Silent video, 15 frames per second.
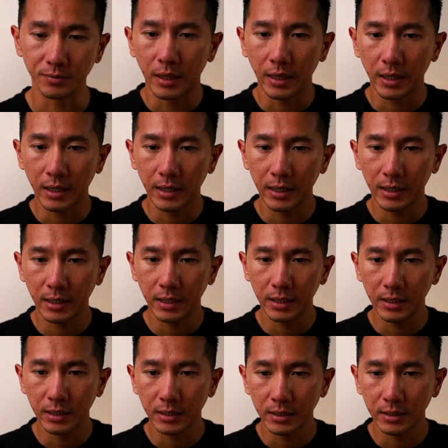
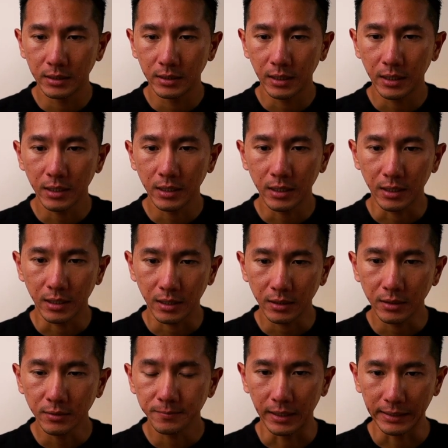And
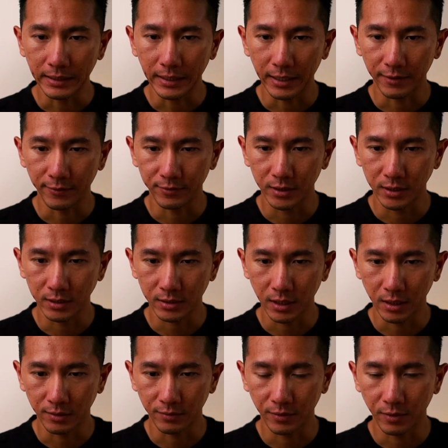then I have this
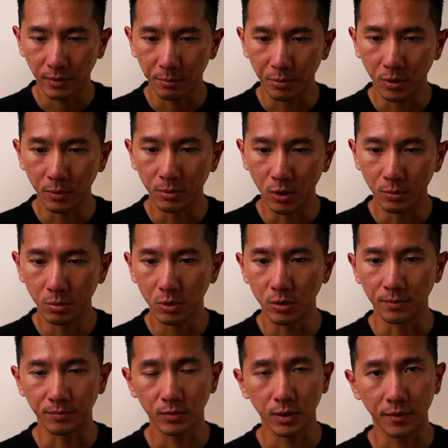kind of boom boom
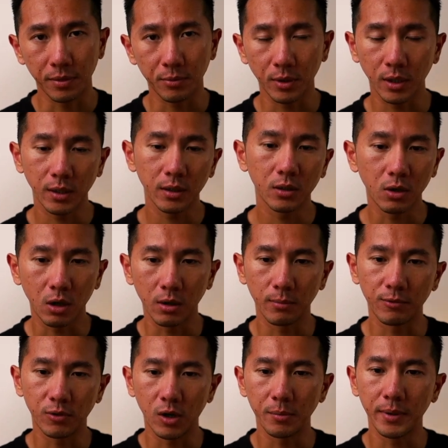boom, the three column
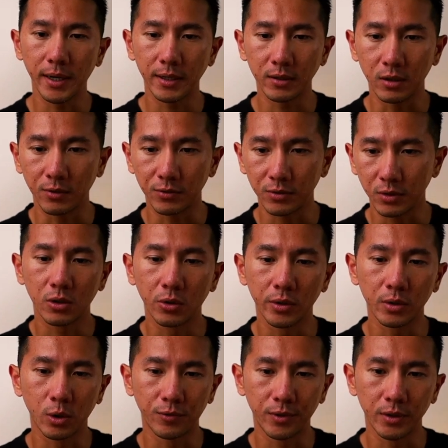format of
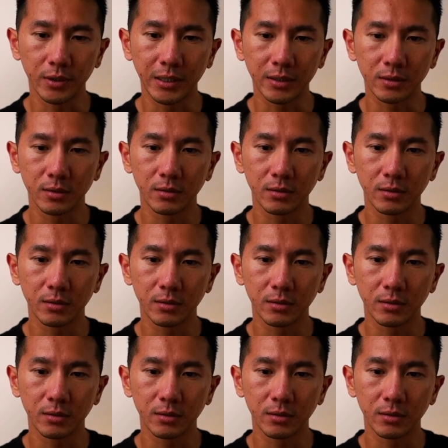going over the,